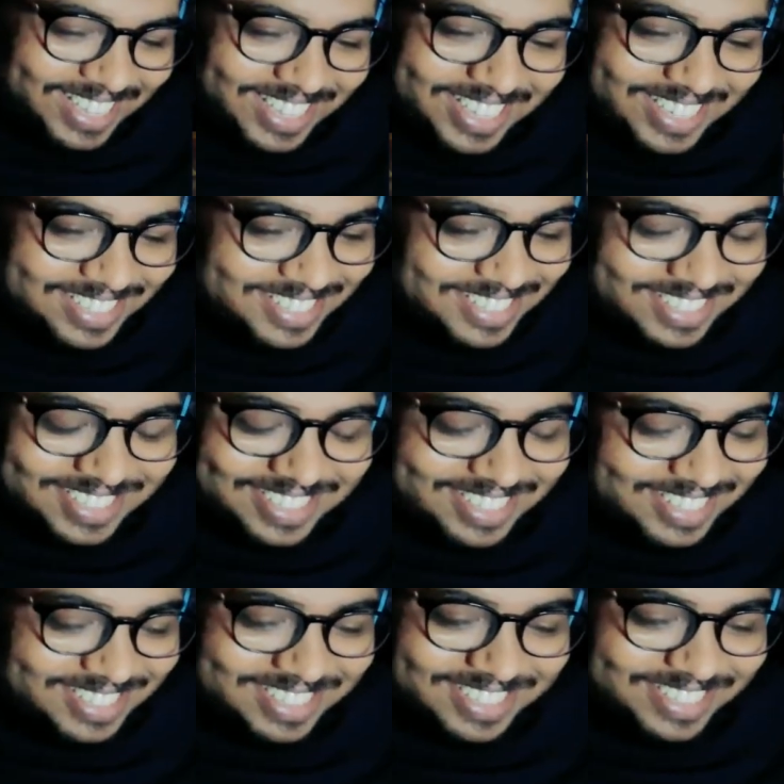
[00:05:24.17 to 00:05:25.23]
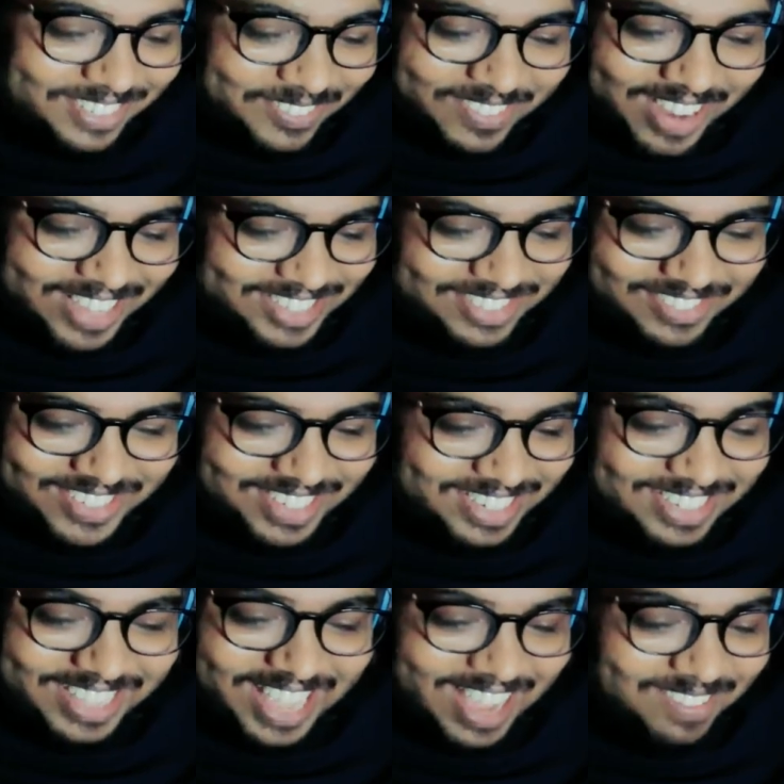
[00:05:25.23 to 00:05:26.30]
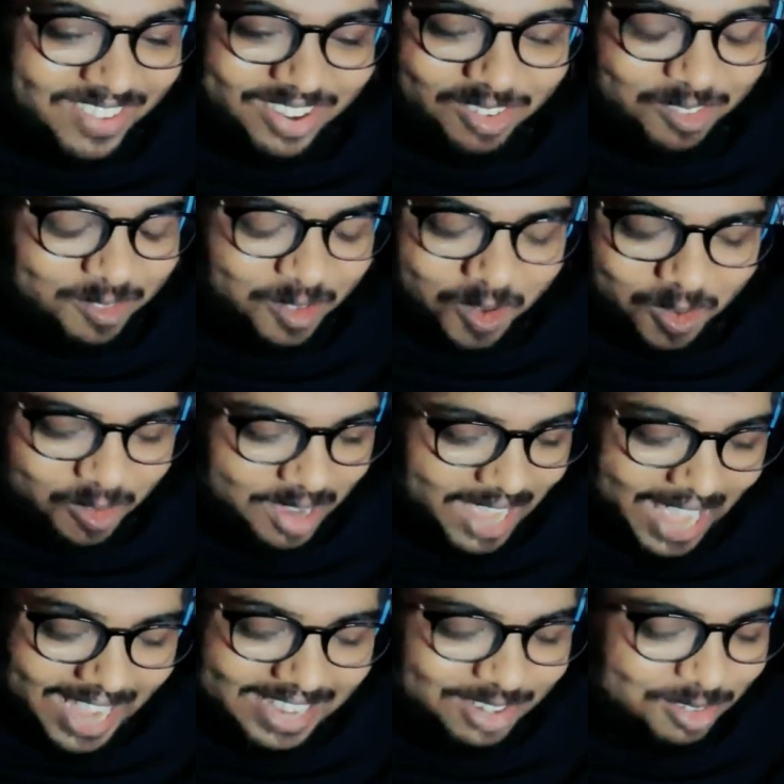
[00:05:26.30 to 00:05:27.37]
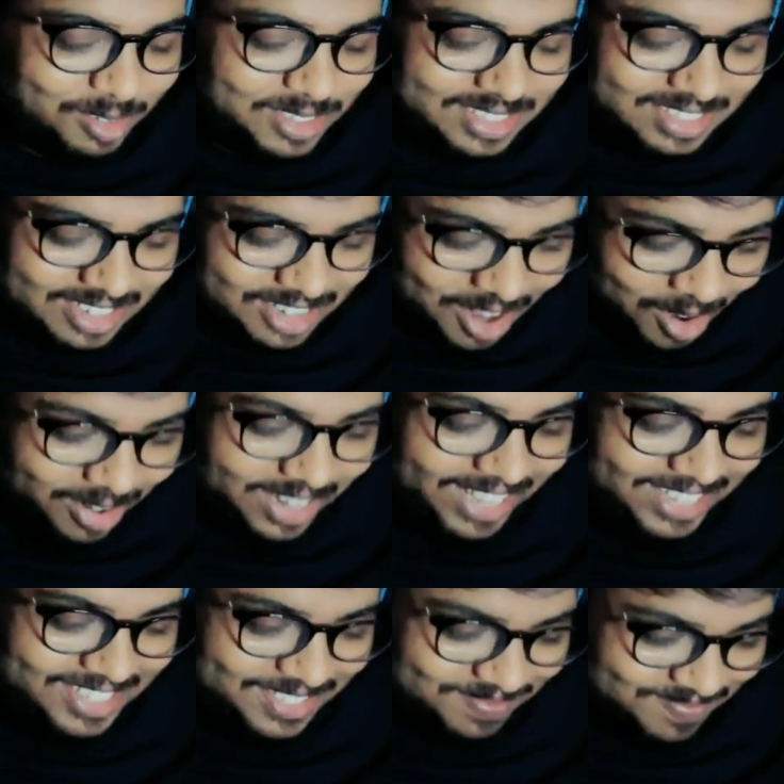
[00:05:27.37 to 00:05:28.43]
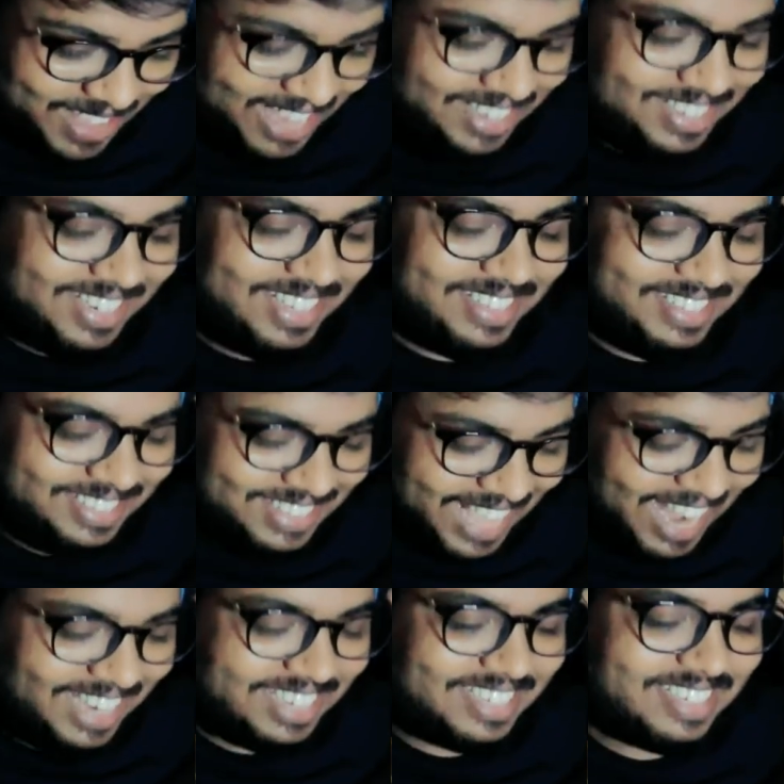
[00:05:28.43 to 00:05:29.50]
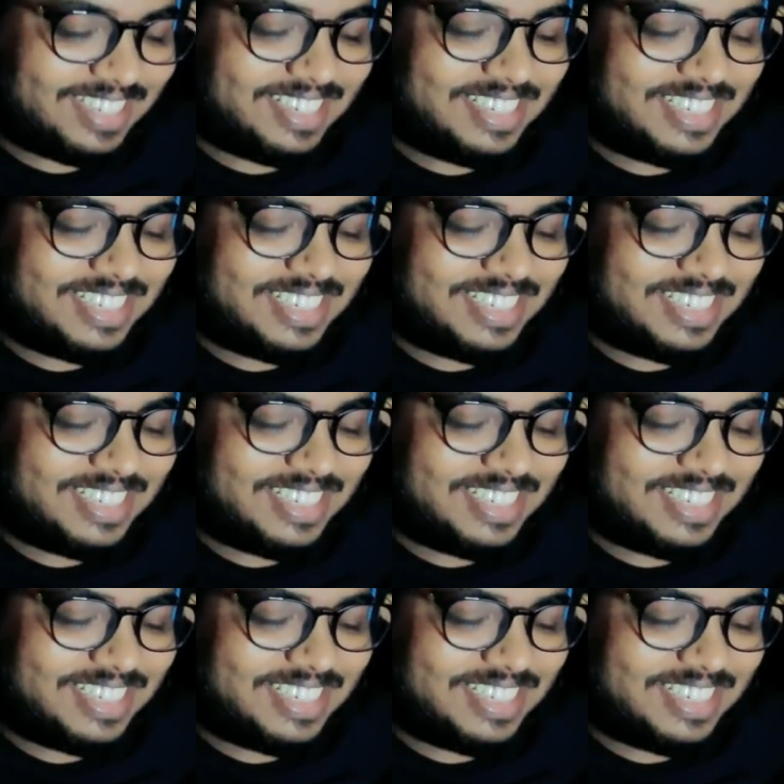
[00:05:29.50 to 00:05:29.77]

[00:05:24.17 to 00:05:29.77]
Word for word: it just it just surprised me it came out of nowhere i was not expecting that